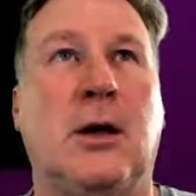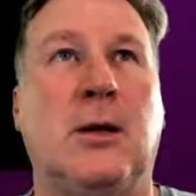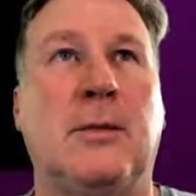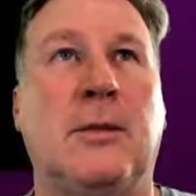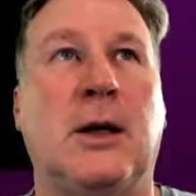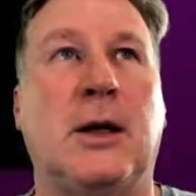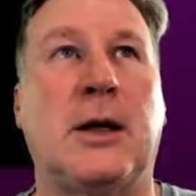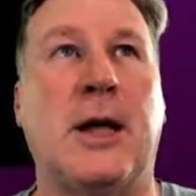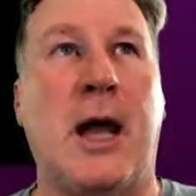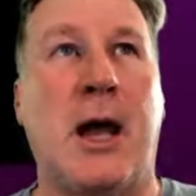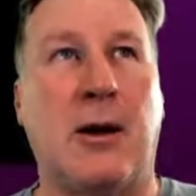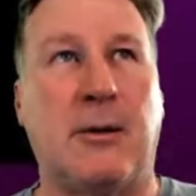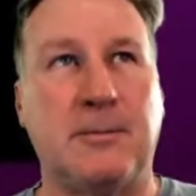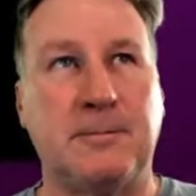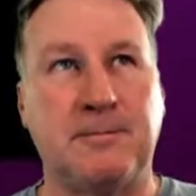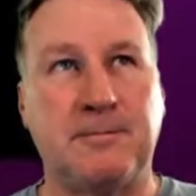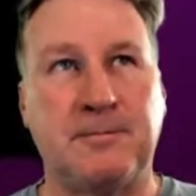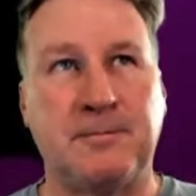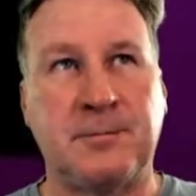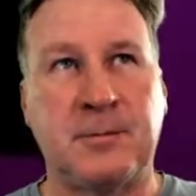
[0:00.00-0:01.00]
account.
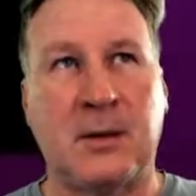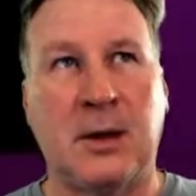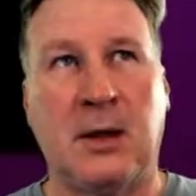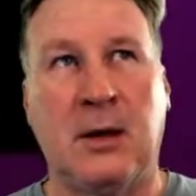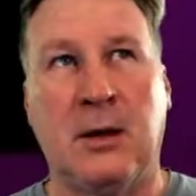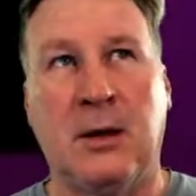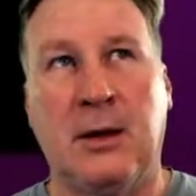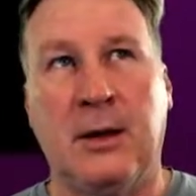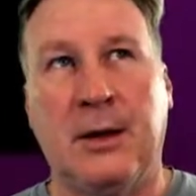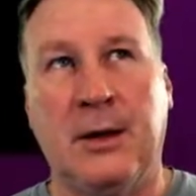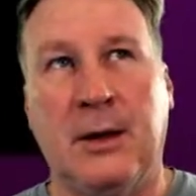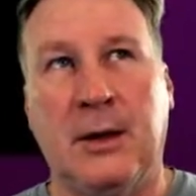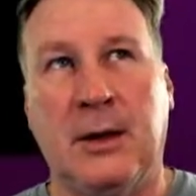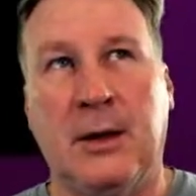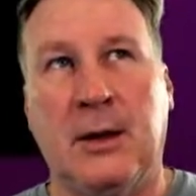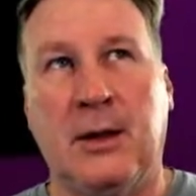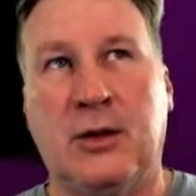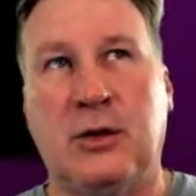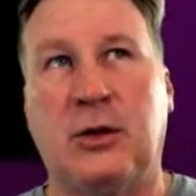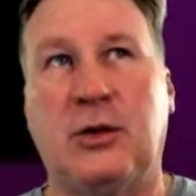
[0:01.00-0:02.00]

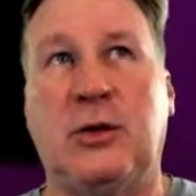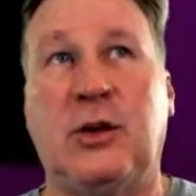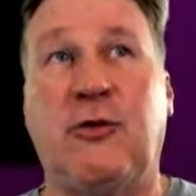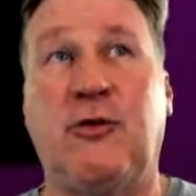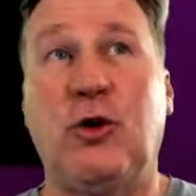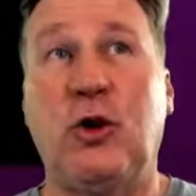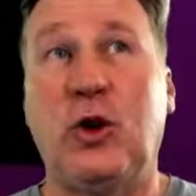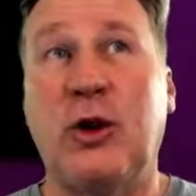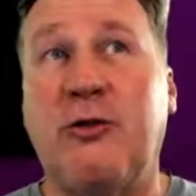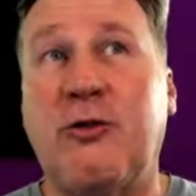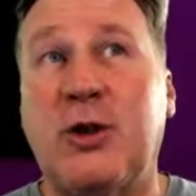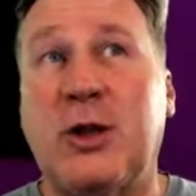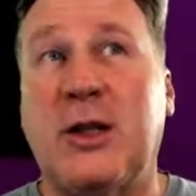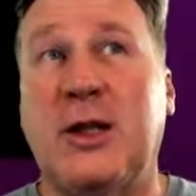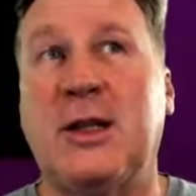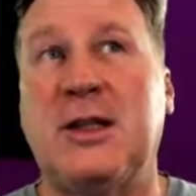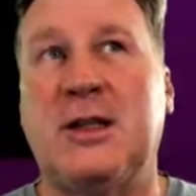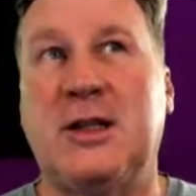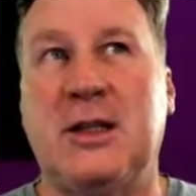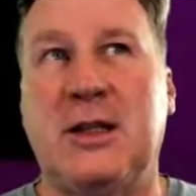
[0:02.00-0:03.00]
So there's a few different
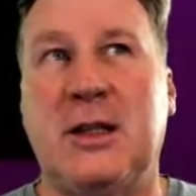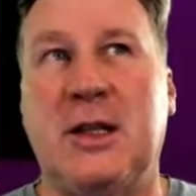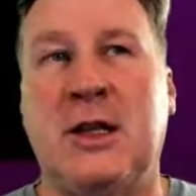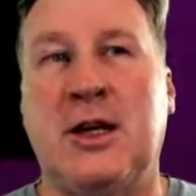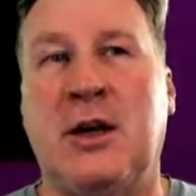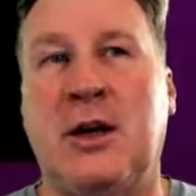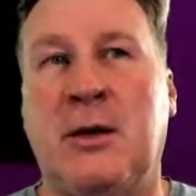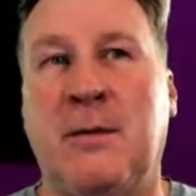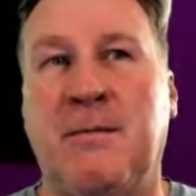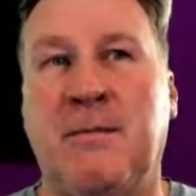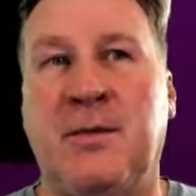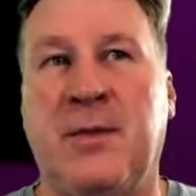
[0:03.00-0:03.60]
things in there.